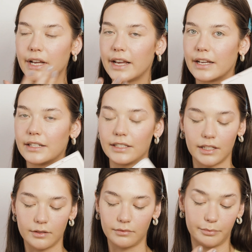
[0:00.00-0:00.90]
and it's
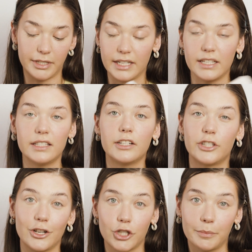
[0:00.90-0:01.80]
gonna be easy to
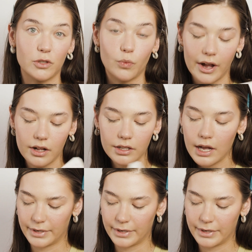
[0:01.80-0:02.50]
touch up as well.